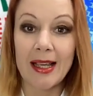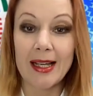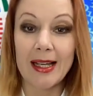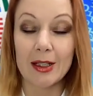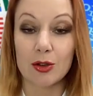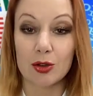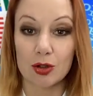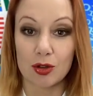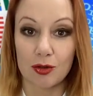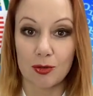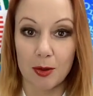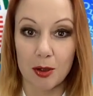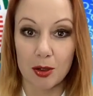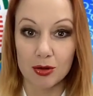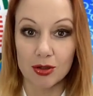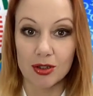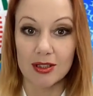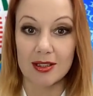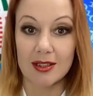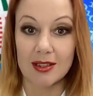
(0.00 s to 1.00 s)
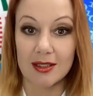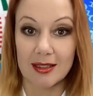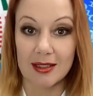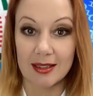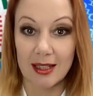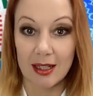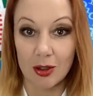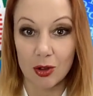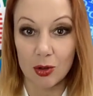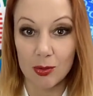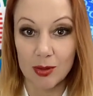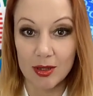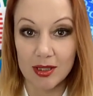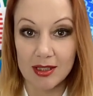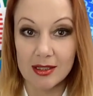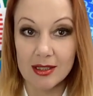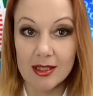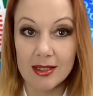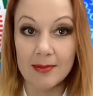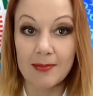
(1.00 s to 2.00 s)
a lot of processes in our
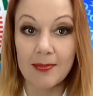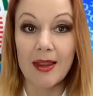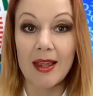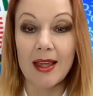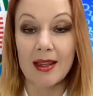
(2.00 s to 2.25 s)
business.